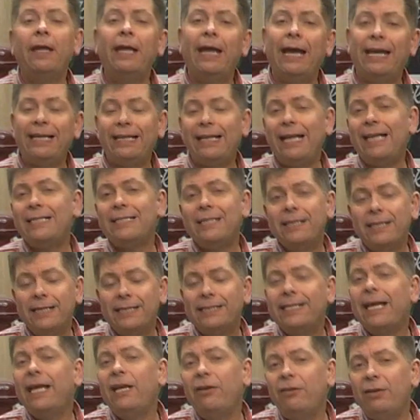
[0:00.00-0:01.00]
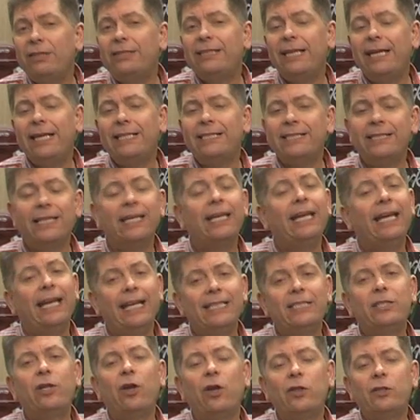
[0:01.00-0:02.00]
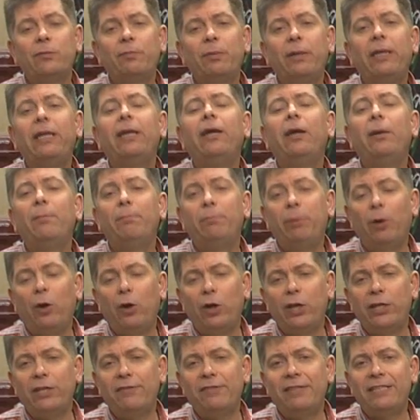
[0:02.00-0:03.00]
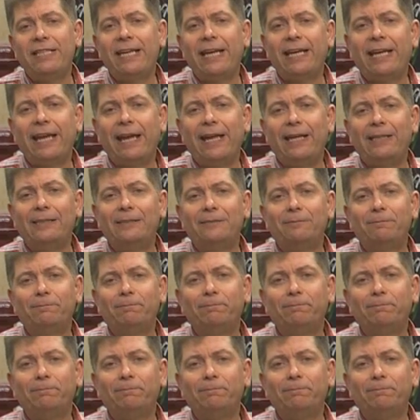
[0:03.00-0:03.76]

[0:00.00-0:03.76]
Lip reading: At less than £10 a disc, it's got to be bargain of the decade.